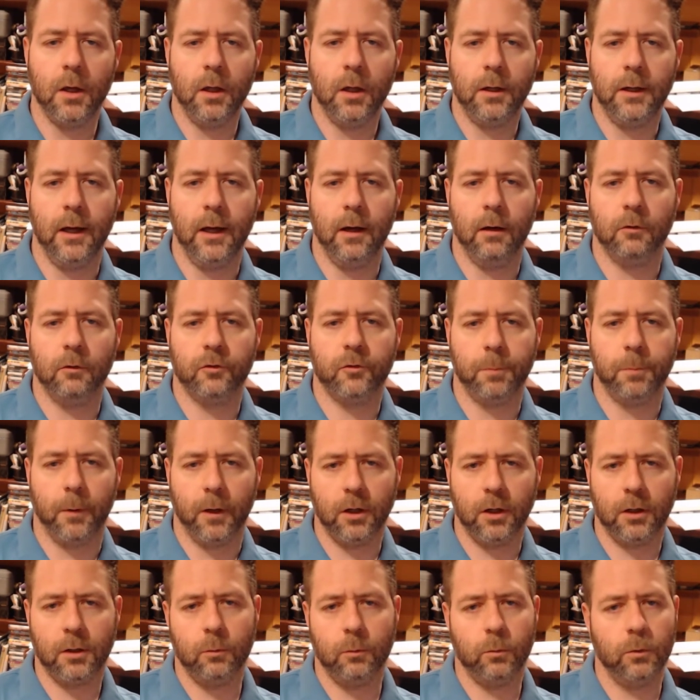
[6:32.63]
Now,
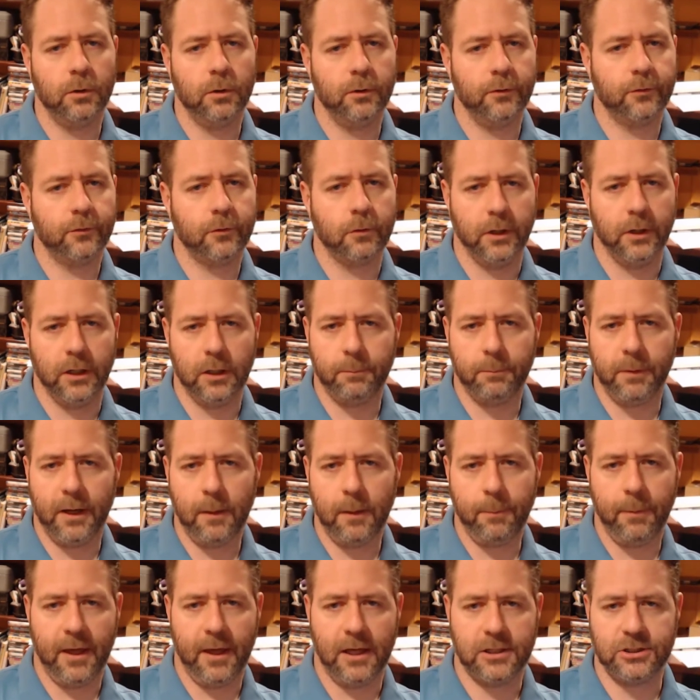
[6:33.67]
Spark was created by
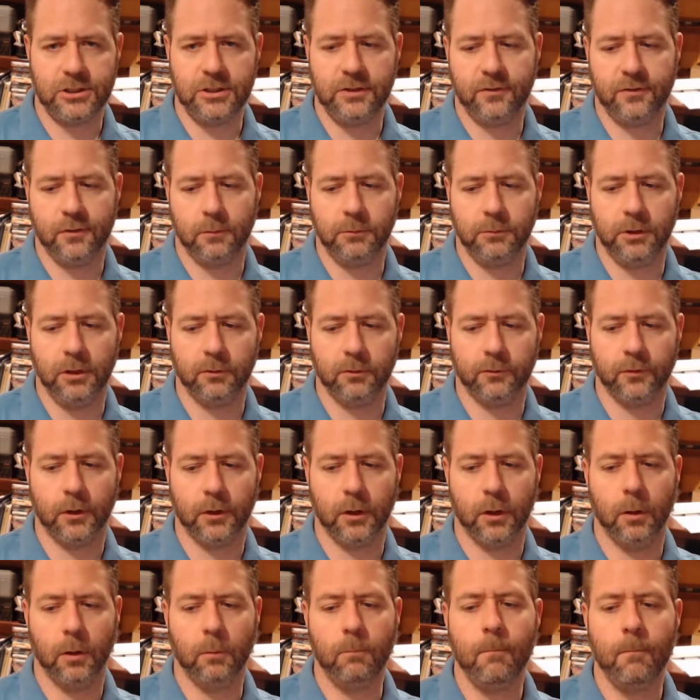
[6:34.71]
Apache some years
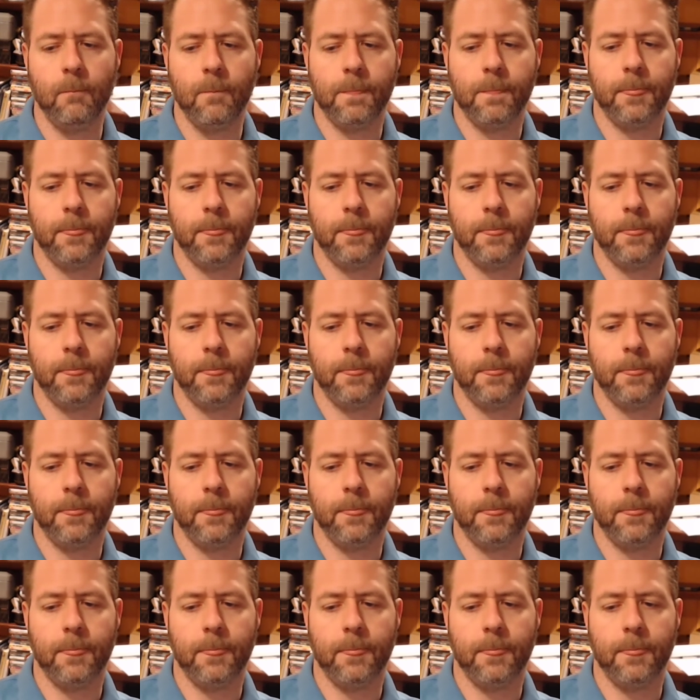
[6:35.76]
ago,